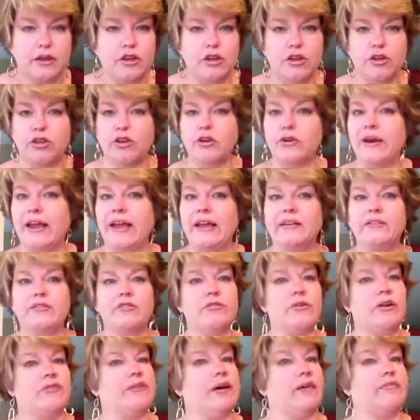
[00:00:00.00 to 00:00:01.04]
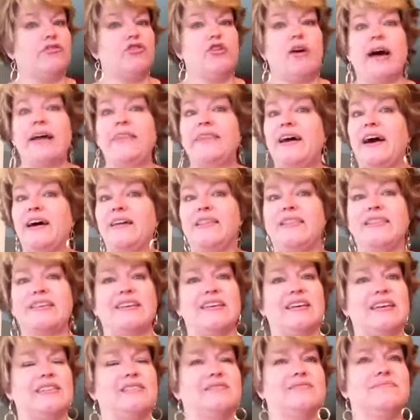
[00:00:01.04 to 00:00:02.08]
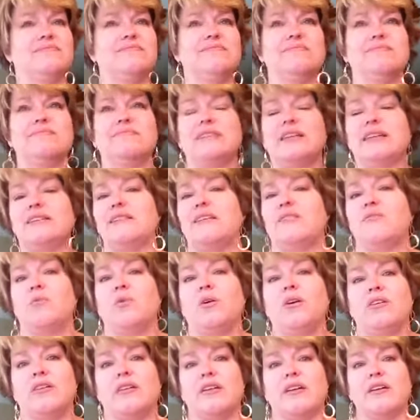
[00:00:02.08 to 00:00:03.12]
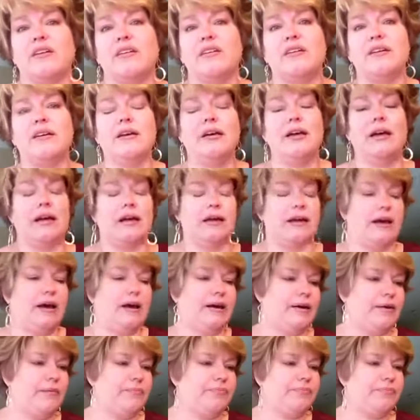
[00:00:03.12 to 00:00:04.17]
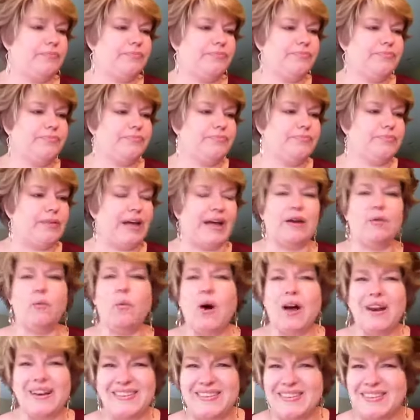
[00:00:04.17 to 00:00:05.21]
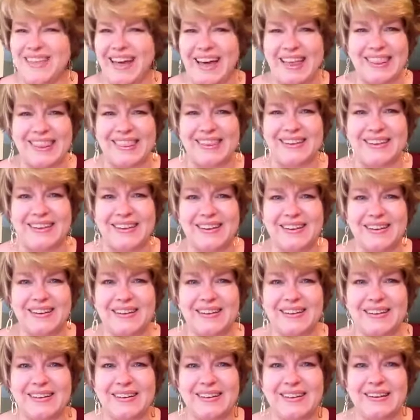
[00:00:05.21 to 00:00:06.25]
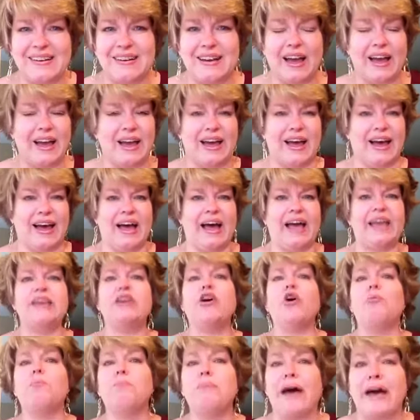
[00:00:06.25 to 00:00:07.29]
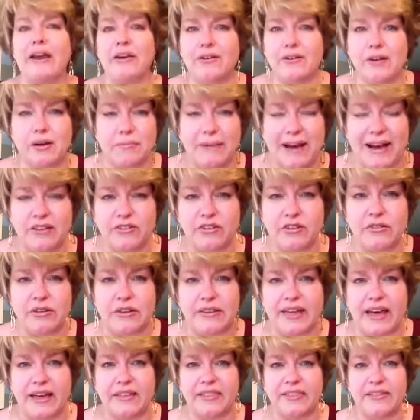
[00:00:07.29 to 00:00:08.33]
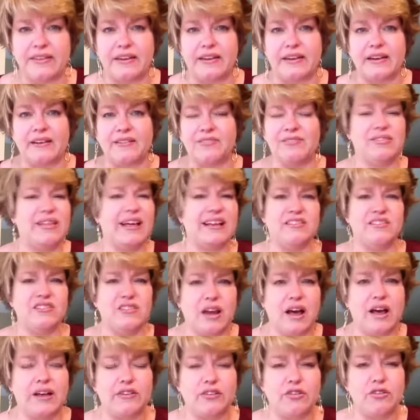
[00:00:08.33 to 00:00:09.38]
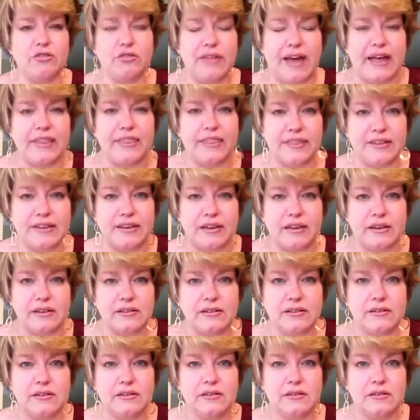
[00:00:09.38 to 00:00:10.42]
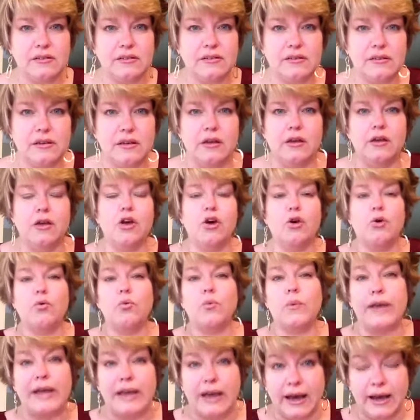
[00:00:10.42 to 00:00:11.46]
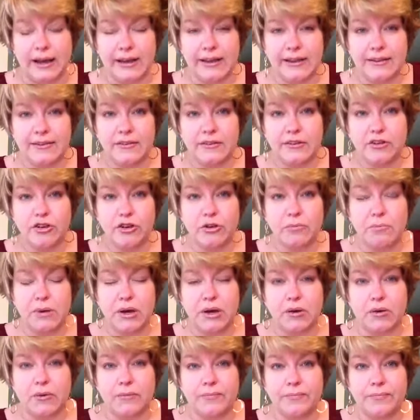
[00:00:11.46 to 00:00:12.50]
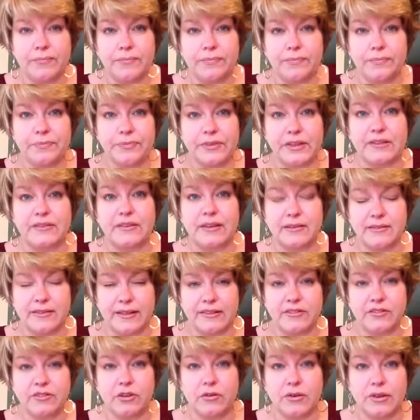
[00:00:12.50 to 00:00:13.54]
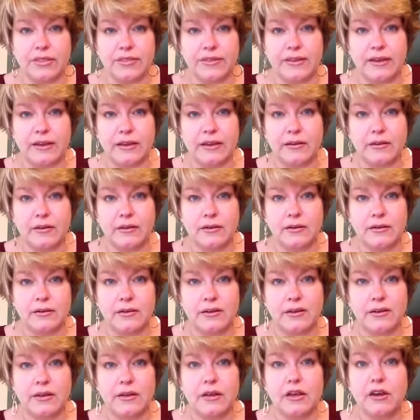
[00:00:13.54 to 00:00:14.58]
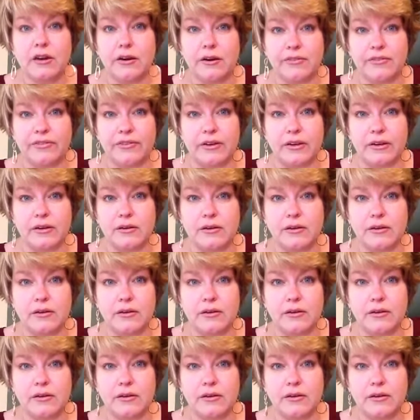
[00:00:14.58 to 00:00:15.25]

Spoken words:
your answer of, I've tried that thing, it didn't work. I don't want to do that thing. I know better about doing that thing. Let's not do that thing. When God gets in your boat and says, let's do a thing, girlfriend,